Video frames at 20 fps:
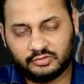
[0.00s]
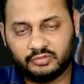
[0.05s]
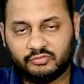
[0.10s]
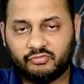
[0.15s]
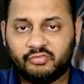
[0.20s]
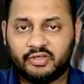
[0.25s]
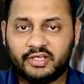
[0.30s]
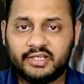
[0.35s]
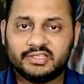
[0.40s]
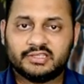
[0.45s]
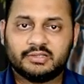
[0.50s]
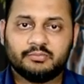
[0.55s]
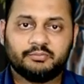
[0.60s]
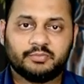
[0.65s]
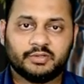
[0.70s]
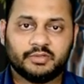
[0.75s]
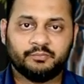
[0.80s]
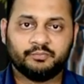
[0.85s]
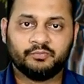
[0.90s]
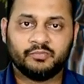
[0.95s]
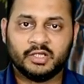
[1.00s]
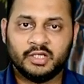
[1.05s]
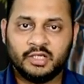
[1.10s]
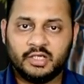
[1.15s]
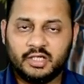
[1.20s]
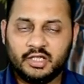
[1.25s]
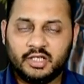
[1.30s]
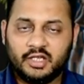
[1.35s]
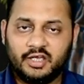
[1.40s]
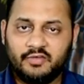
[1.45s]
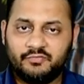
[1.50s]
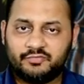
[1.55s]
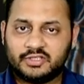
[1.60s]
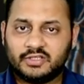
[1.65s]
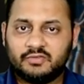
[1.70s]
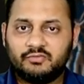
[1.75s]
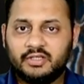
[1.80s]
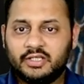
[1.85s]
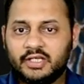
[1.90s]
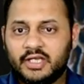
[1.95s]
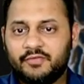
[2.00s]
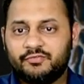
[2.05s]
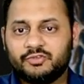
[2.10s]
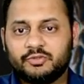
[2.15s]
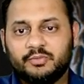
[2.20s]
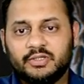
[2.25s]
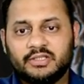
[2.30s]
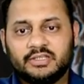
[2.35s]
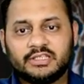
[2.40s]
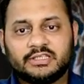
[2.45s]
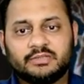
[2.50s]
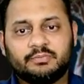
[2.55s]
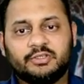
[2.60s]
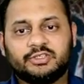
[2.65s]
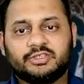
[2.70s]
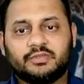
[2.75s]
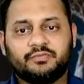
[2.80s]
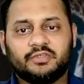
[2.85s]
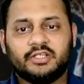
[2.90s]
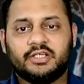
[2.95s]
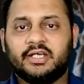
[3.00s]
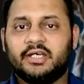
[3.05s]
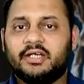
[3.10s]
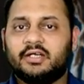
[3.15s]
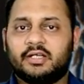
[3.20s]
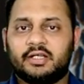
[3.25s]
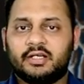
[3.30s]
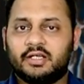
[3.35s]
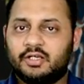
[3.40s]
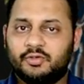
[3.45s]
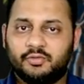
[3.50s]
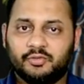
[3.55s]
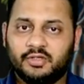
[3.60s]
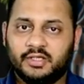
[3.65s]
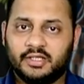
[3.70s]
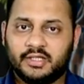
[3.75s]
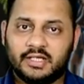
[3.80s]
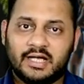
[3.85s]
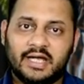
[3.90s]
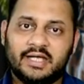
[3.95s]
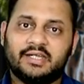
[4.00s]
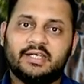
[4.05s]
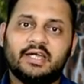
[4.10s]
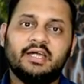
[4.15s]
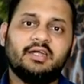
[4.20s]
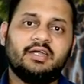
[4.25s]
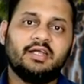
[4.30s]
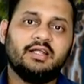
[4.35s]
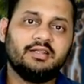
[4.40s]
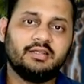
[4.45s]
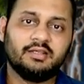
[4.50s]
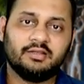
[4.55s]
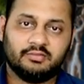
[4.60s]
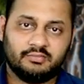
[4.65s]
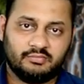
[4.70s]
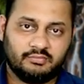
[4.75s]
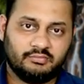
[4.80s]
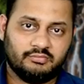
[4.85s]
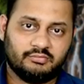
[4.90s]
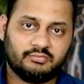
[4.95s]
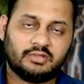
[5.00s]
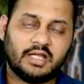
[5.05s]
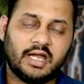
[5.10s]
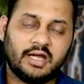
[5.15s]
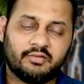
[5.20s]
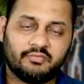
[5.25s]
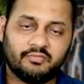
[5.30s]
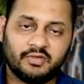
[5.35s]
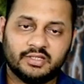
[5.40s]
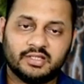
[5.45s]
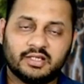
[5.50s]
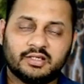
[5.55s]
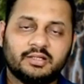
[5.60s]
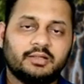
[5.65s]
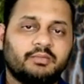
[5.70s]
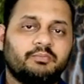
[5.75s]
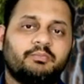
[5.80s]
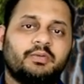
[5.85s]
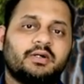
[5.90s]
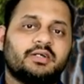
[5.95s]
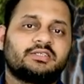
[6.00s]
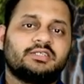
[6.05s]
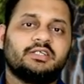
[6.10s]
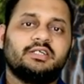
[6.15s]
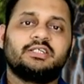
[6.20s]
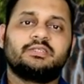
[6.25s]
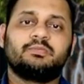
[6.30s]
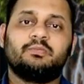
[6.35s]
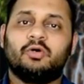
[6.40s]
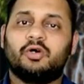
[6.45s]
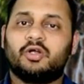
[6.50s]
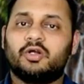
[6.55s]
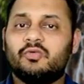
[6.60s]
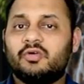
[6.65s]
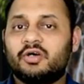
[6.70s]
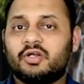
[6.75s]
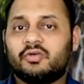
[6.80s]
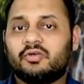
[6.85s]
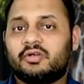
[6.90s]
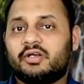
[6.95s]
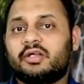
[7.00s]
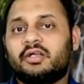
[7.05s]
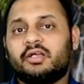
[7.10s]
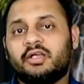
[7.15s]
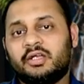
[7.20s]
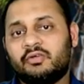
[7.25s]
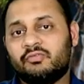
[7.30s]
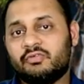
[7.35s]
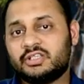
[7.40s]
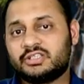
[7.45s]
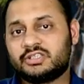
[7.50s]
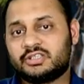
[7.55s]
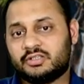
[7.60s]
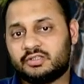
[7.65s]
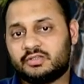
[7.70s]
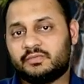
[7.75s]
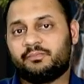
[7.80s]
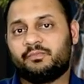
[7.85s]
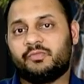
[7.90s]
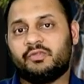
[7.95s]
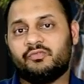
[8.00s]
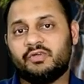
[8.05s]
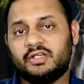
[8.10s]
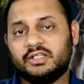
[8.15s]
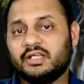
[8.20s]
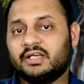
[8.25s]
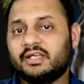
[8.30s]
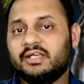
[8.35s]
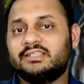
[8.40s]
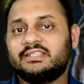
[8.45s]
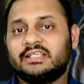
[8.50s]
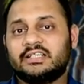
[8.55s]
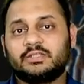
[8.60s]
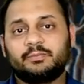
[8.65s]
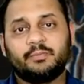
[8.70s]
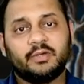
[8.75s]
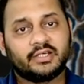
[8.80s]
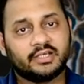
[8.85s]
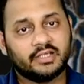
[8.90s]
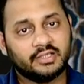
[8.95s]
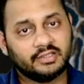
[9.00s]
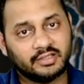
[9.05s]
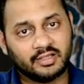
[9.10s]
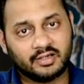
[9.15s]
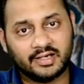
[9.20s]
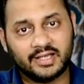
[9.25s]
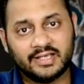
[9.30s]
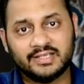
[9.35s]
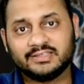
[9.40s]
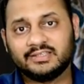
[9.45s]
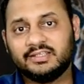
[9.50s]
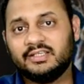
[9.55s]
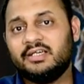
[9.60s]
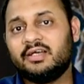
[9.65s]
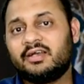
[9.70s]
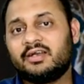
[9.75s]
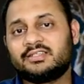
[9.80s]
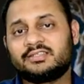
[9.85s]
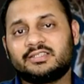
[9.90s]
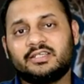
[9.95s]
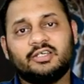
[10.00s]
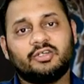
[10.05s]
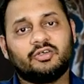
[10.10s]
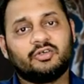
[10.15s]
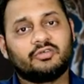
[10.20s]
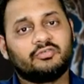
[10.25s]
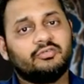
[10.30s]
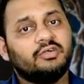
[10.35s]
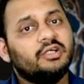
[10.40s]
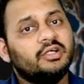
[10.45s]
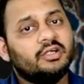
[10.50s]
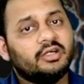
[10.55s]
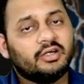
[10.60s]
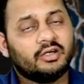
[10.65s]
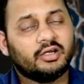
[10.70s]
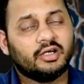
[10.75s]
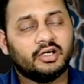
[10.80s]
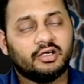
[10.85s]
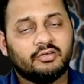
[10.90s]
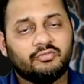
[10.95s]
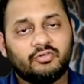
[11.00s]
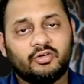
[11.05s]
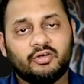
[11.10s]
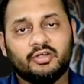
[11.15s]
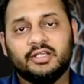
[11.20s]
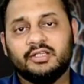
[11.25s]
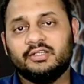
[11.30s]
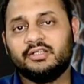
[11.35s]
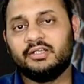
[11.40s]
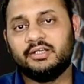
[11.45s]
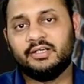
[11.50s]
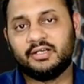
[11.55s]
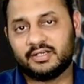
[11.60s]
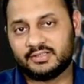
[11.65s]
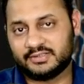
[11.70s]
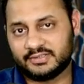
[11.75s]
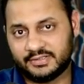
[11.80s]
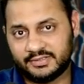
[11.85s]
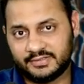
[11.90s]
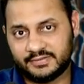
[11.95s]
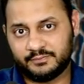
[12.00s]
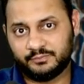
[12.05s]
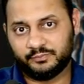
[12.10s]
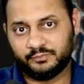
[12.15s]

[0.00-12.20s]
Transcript: Very simple. If someone gives me this much of the data now only, I can tell that whether the person is borrower or investor, whether he is expecting the rise in interest rate or fall in the interest rate.